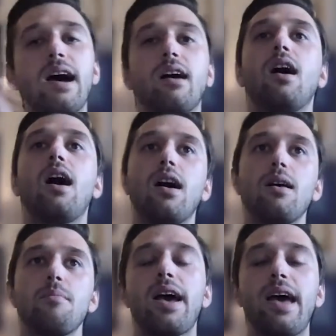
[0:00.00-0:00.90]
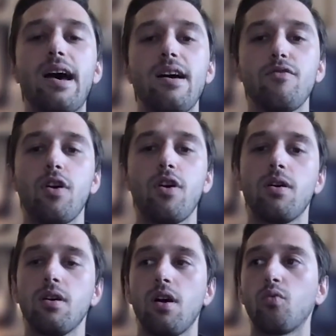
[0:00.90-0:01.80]
Yeah, um, I have
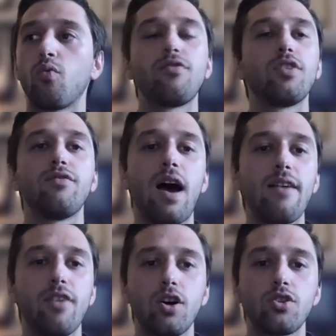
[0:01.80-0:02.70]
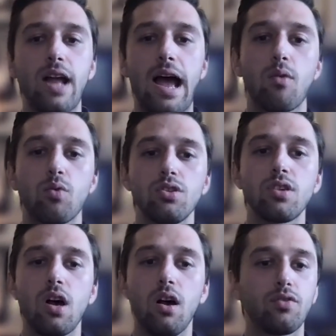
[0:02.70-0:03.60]
roughly 500
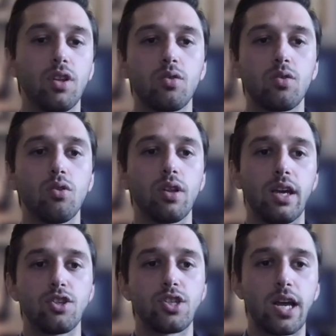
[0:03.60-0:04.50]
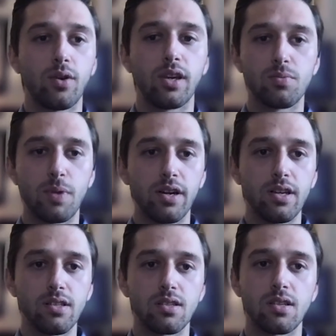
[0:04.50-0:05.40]
hours of clinical and shadowing
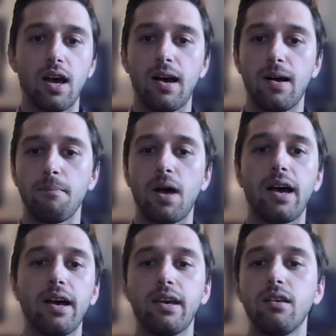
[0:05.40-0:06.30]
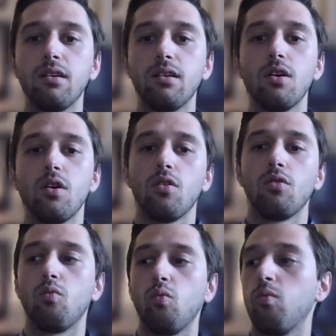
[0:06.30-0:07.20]
experience. Um, okay. I
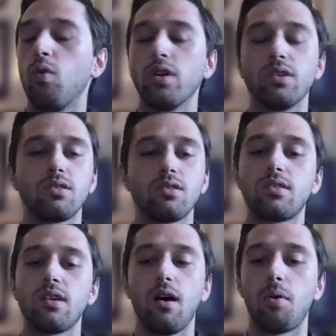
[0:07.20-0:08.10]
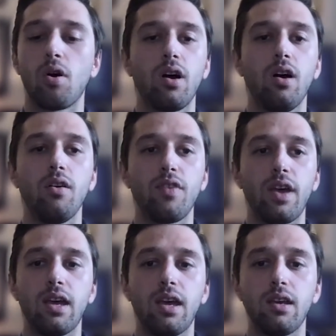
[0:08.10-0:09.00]
was a part
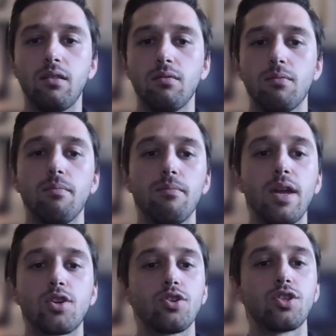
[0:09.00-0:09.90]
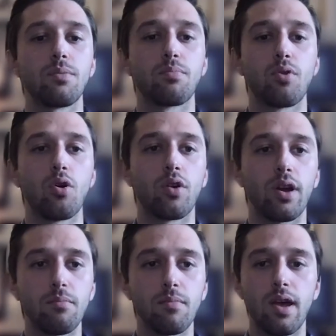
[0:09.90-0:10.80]
of a mentorship
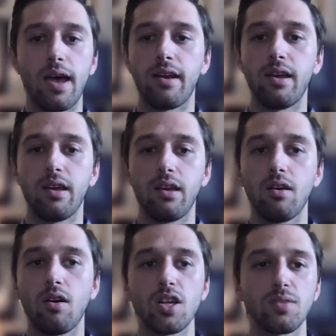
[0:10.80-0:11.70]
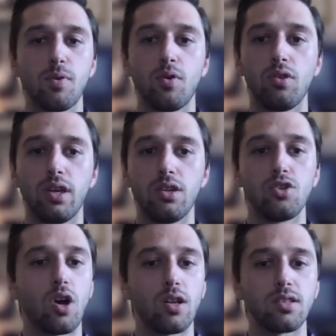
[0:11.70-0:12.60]
program at a hospital
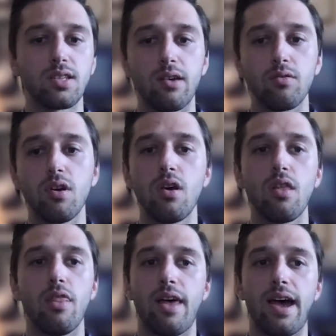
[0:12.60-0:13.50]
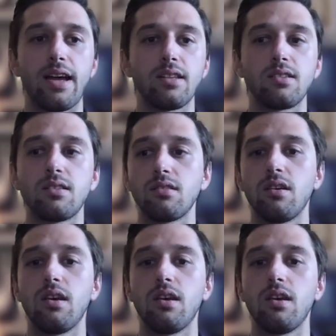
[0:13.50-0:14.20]
in Johnstown that